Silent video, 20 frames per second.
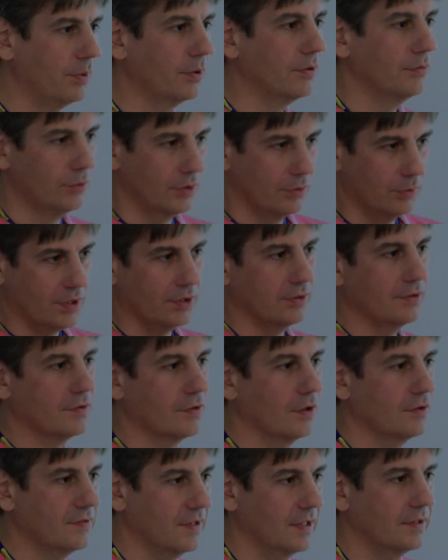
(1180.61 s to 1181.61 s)
But we can
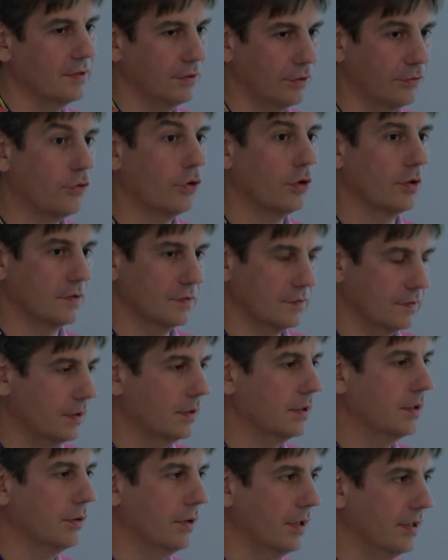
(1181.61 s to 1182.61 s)
discuss that, and of course,
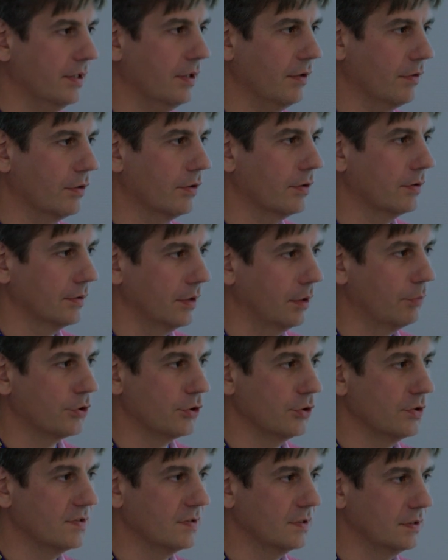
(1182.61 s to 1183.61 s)
any other
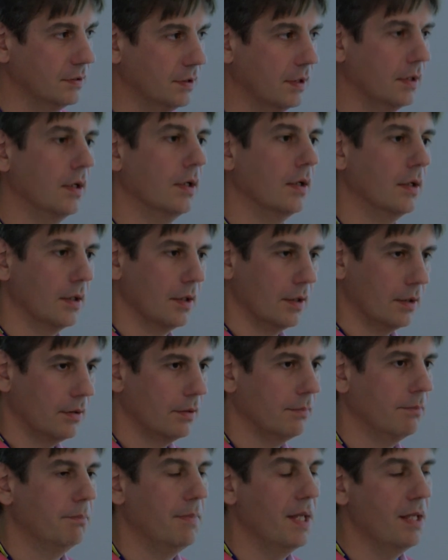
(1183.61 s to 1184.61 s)
opportunity.
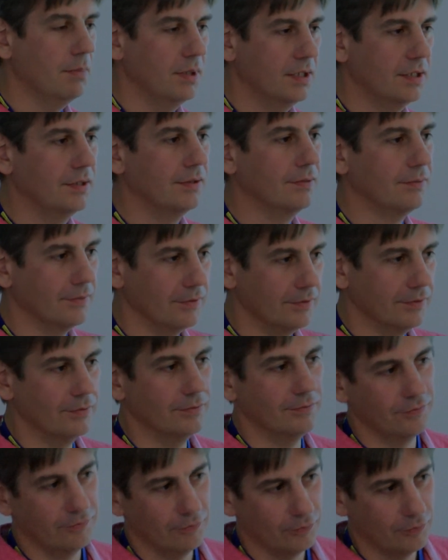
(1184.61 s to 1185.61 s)
Maybe
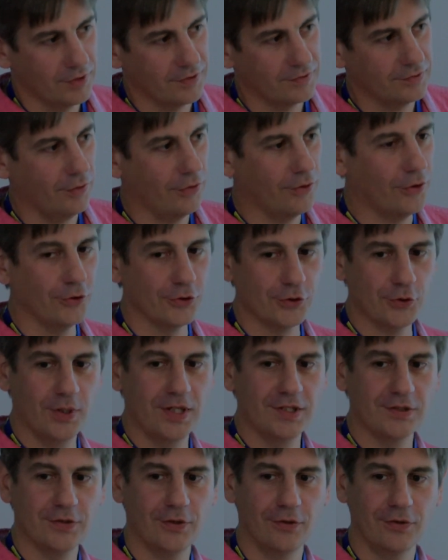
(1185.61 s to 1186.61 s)
with other
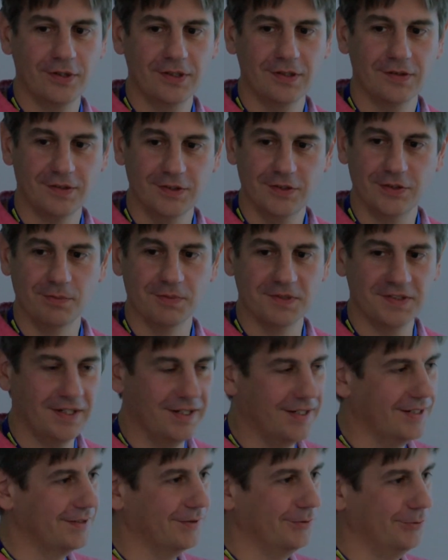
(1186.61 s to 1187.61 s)
constraints on the system
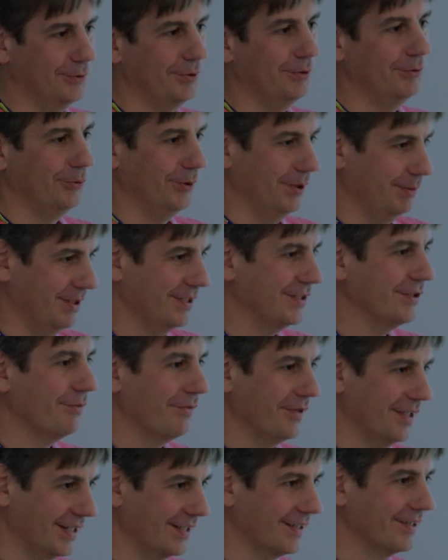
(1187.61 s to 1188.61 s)
side will be
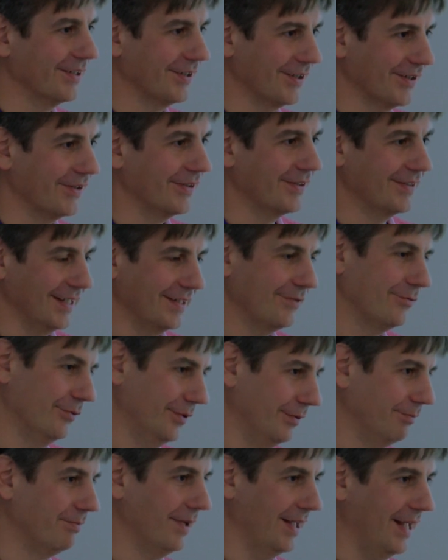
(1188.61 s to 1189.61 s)
something that
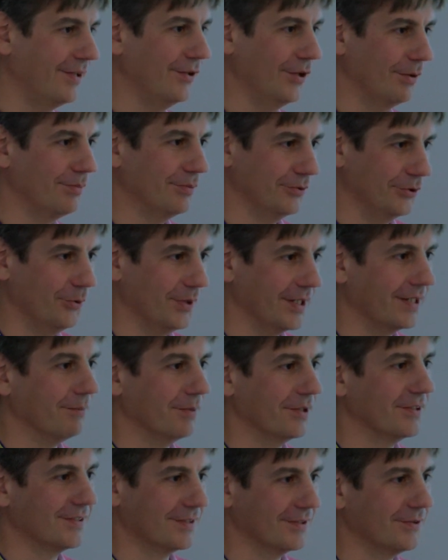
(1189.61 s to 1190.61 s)
we'll end up doing,
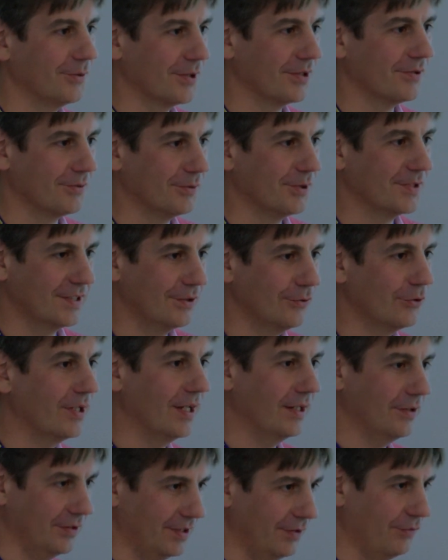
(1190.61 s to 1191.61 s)
but we're still
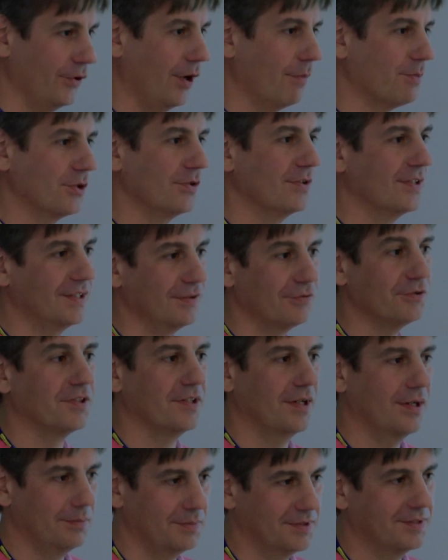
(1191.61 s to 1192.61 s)
looking at the different options at different
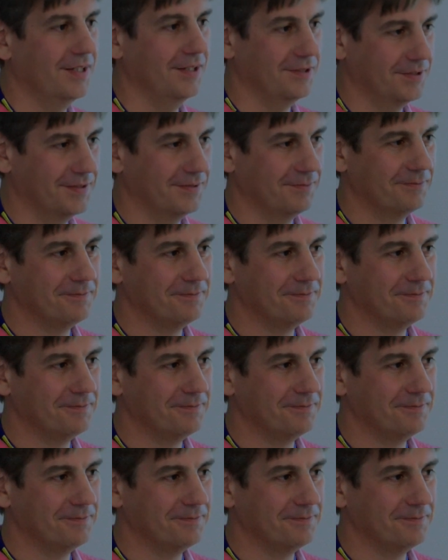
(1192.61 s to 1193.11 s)
times, yes.